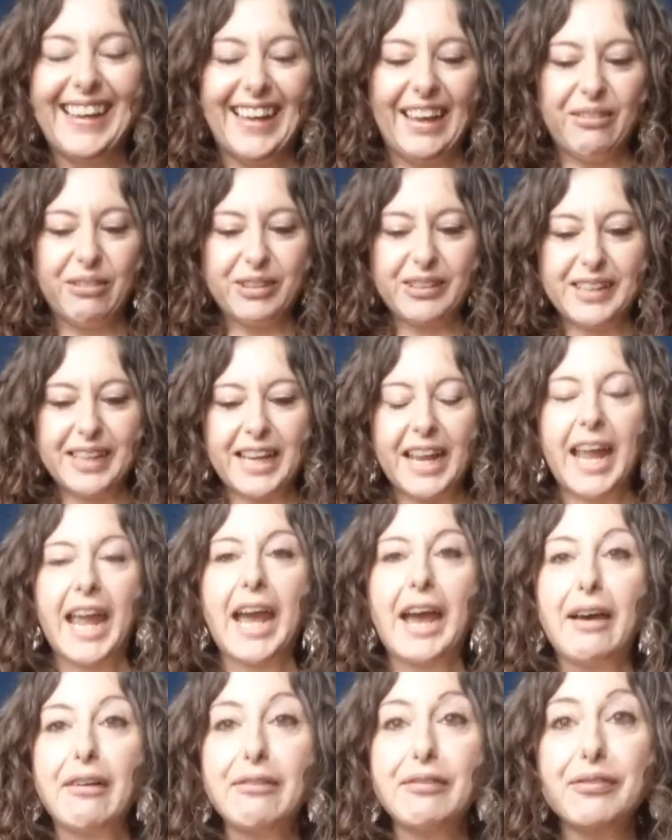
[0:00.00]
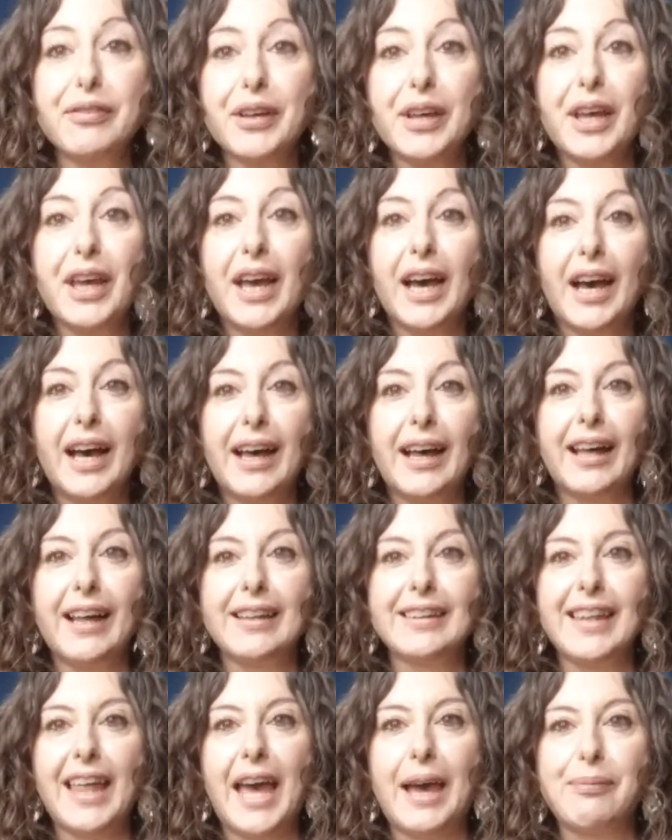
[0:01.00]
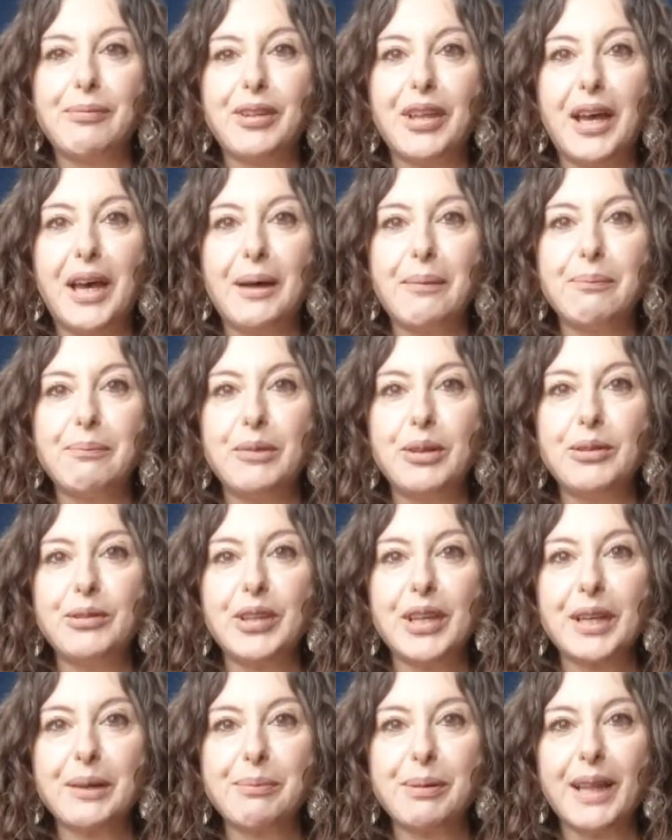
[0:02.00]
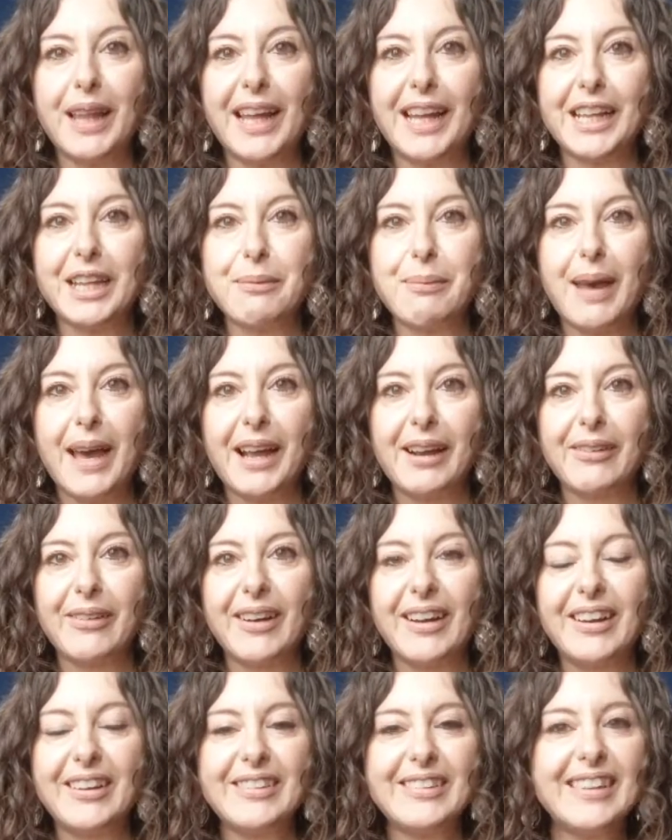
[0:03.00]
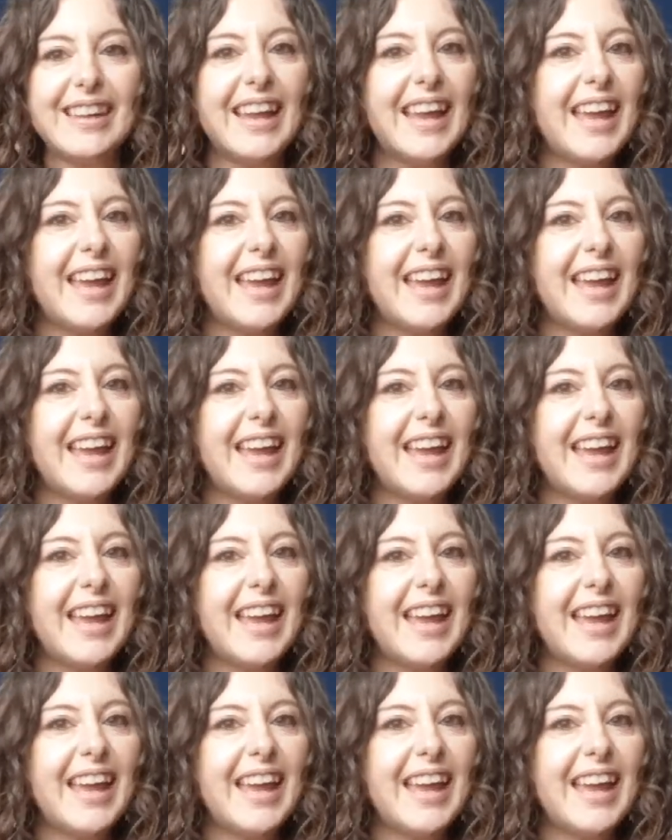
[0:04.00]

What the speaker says: Was gonna have laptop music playing in the background,